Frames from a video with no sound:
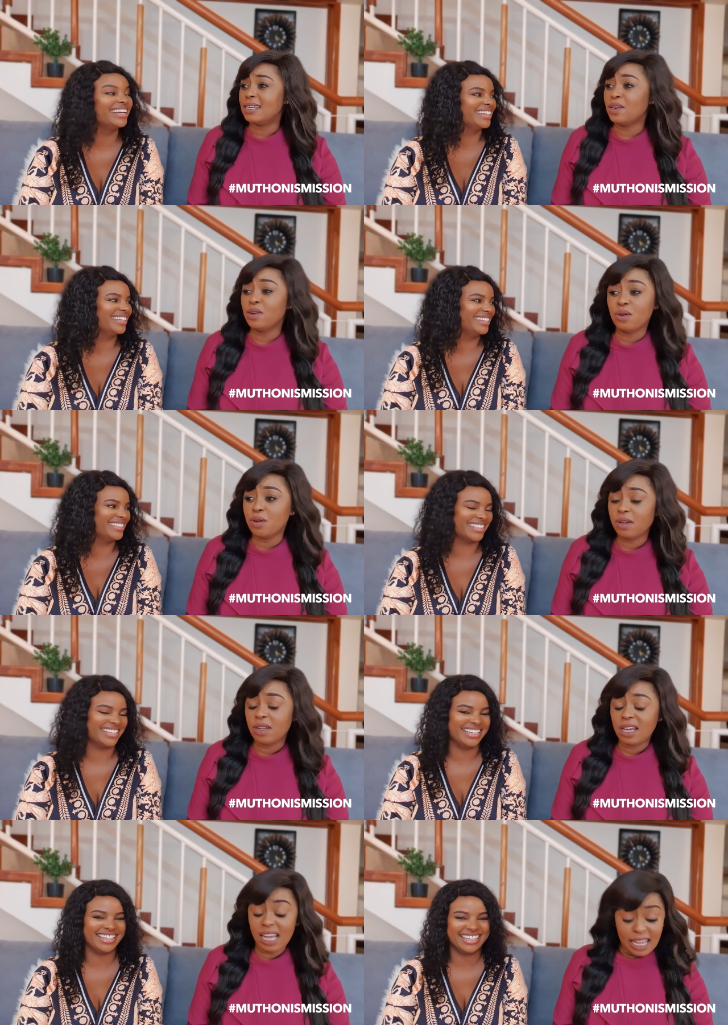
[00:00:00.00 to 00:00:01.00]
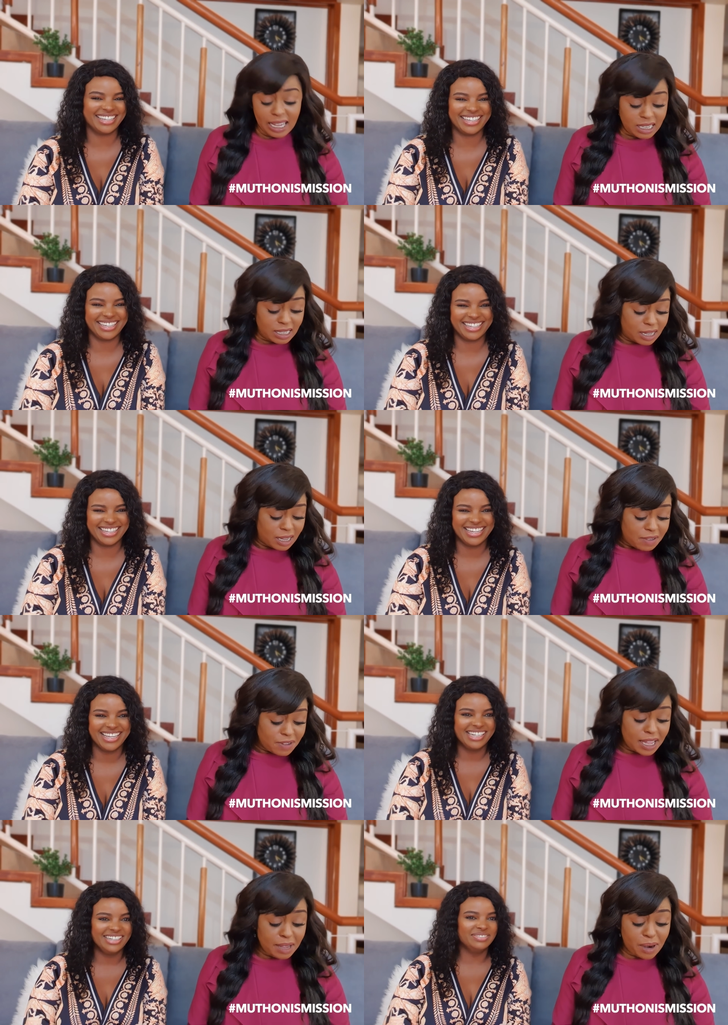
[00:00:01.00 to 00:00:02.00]
Speaker 1: no hey
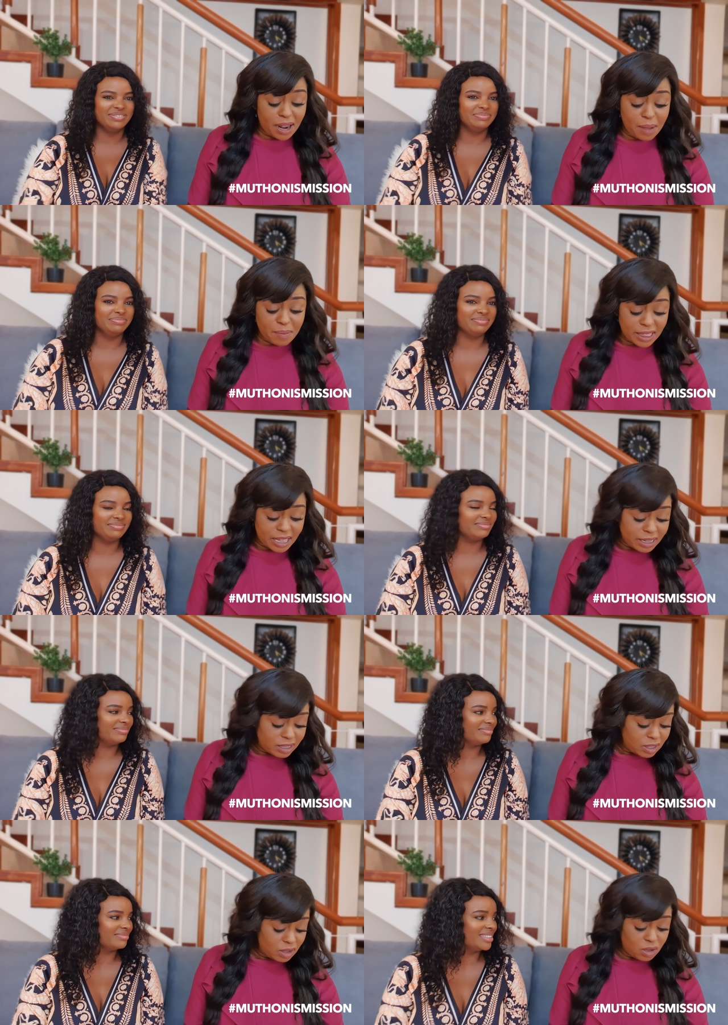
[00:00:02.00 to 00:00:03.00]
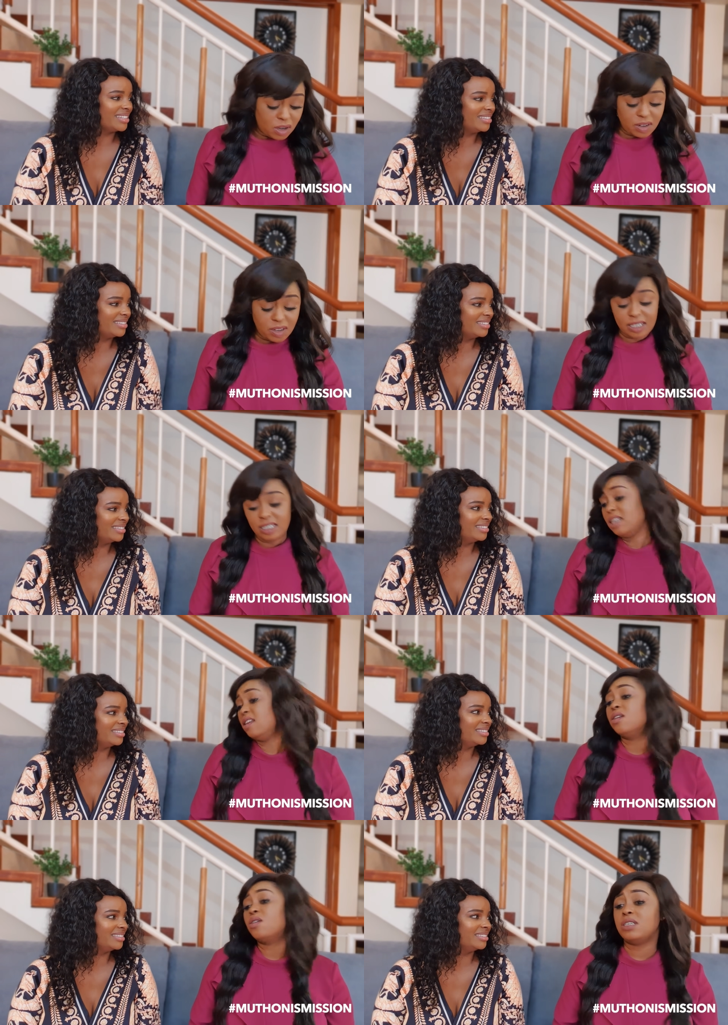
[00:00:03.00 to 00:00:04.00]
father Abraham and then they're
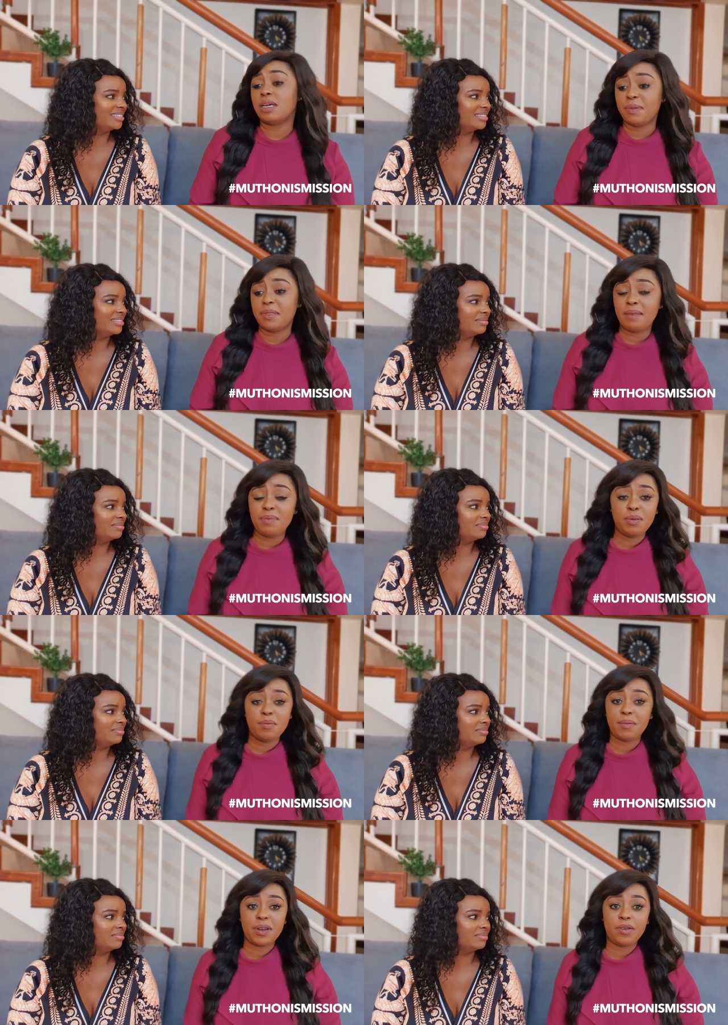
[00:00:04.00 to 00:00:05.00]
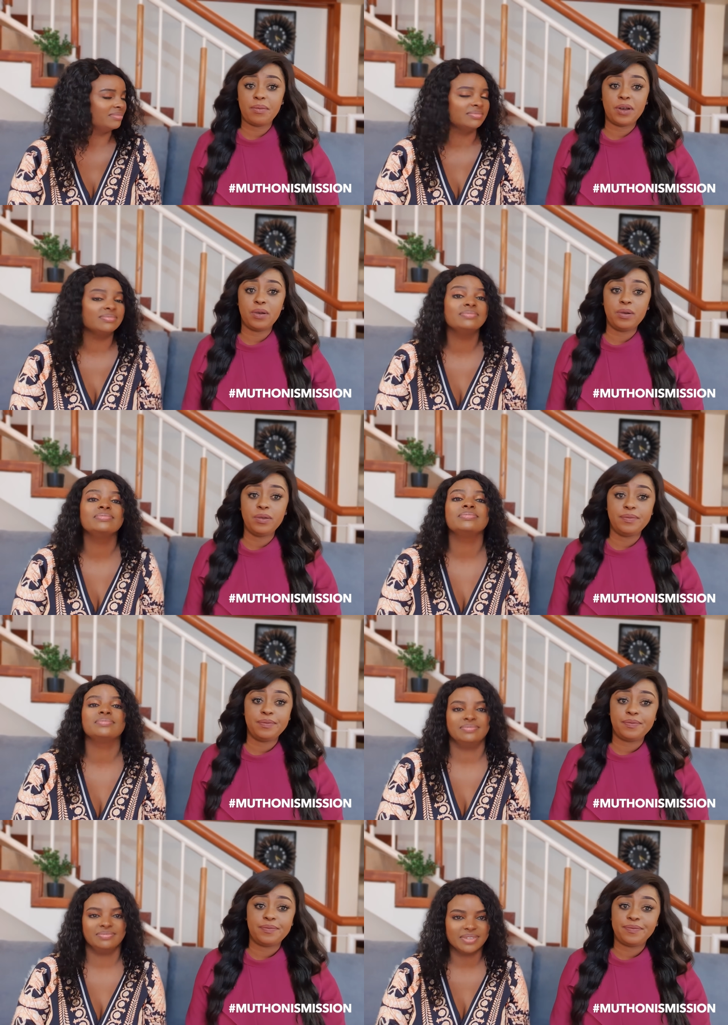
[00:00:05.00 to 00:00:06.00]
still caught up in that baby mama drama no
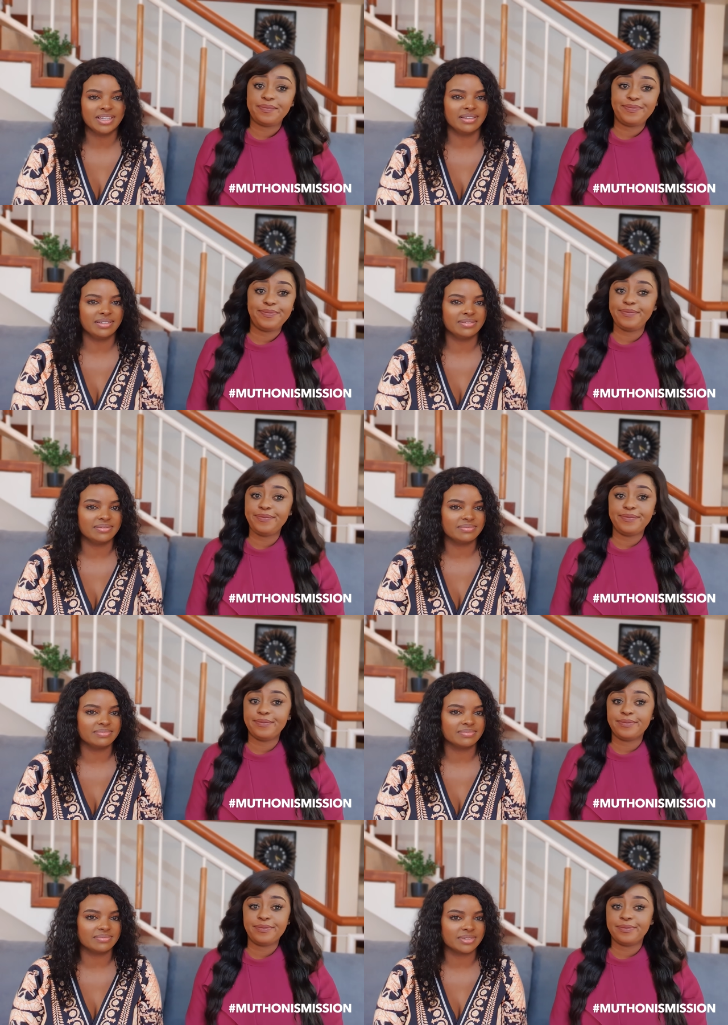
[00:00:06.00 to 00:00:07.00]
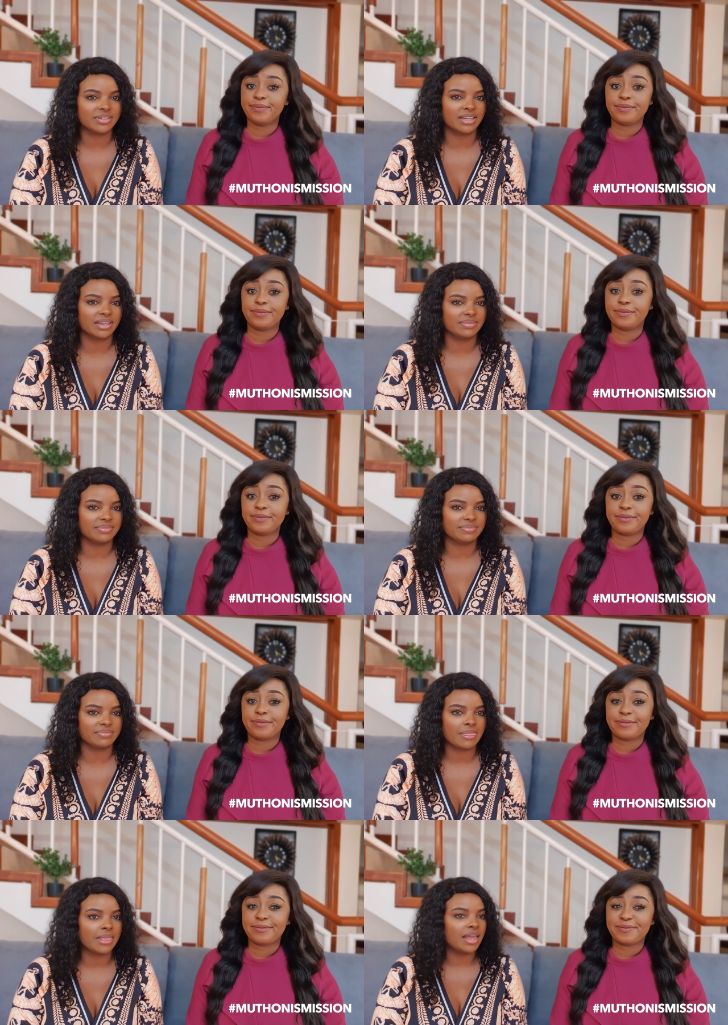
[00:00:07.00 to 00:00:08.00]
Speaker 2: yeah mm okay
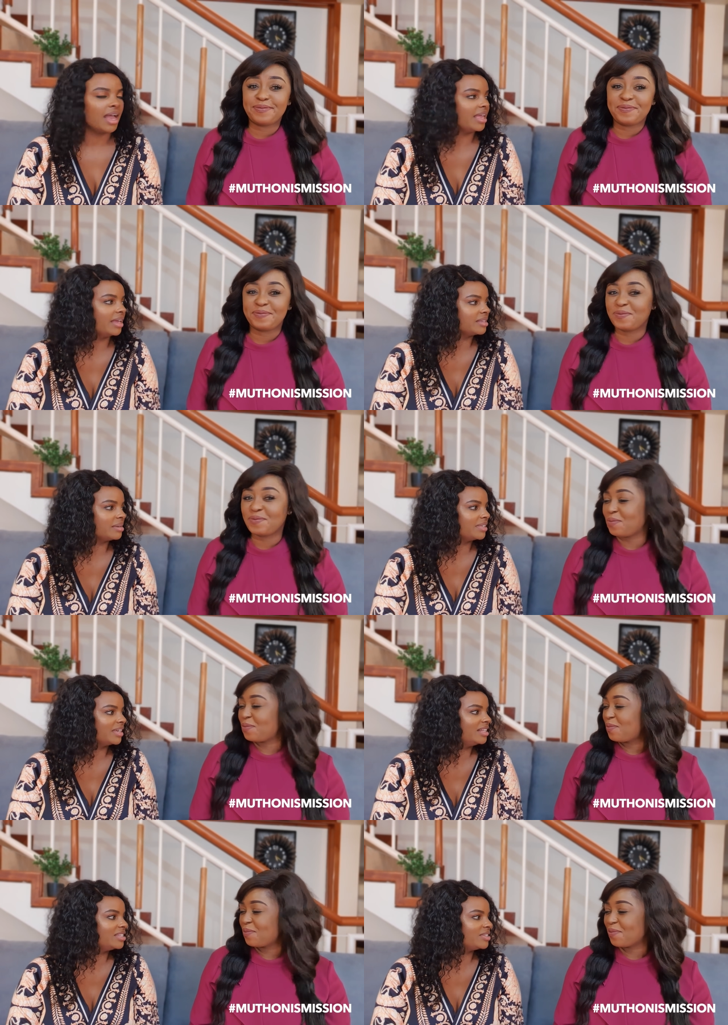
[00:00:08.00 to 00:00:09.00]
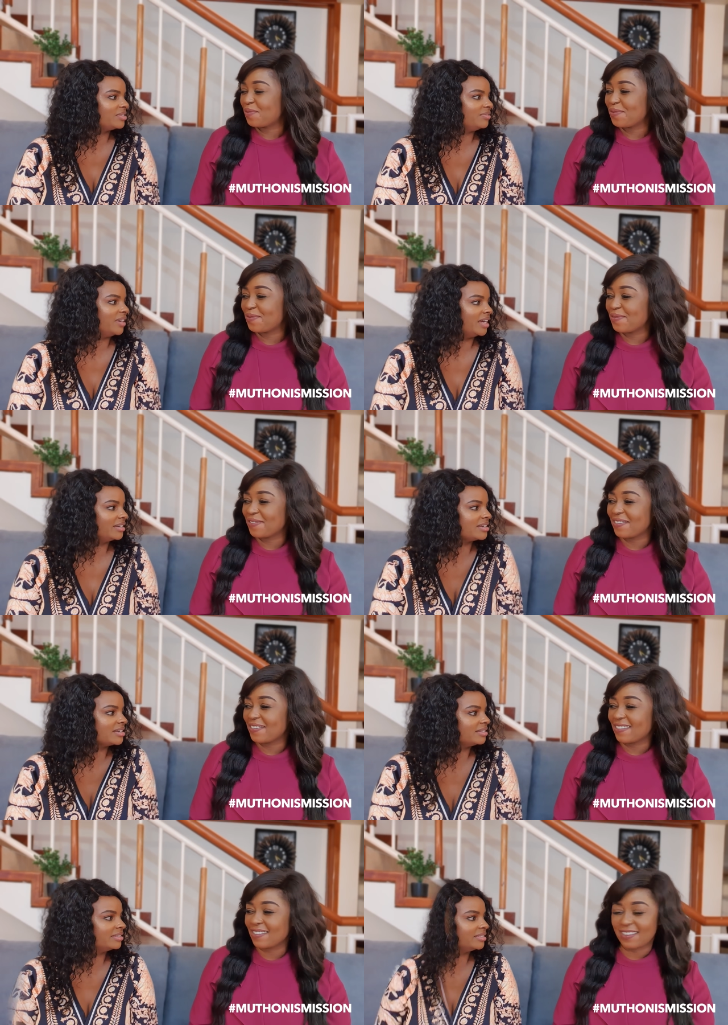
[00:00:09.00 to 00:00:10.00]
ah yeah something else you've learned
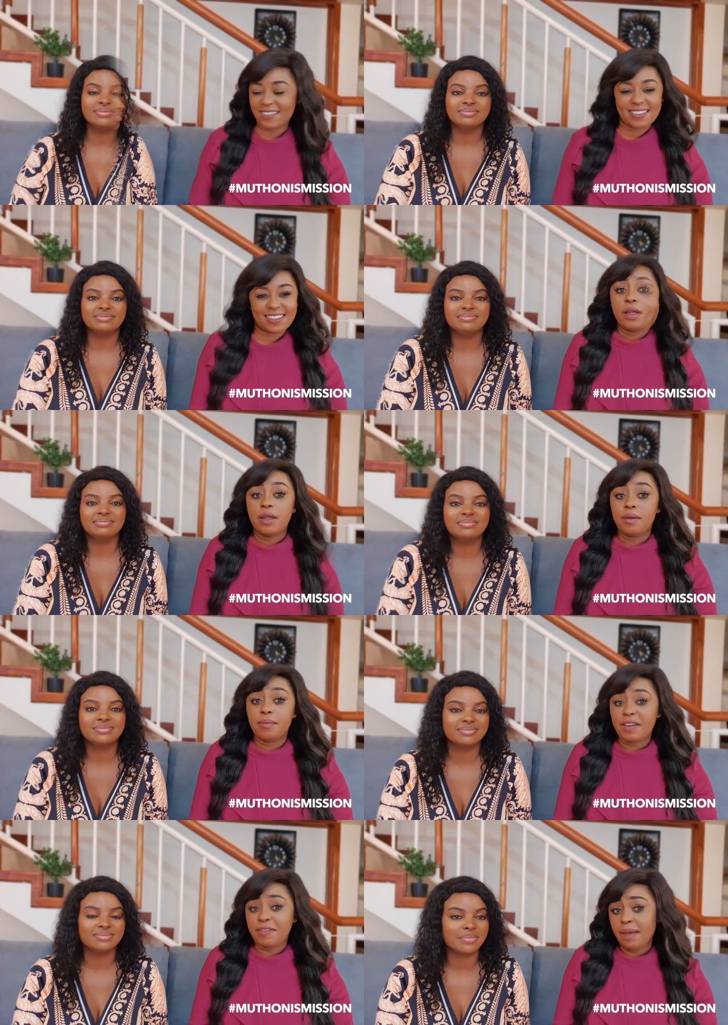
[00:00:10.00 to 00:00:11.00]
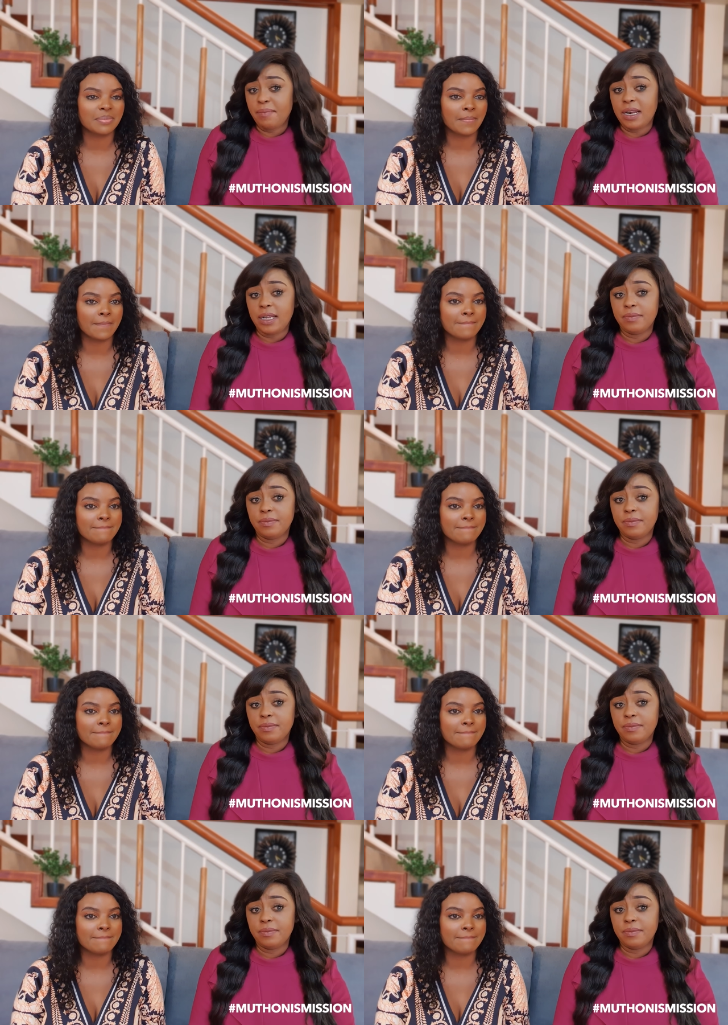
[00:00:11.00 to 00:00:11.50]
Speaker 1: my family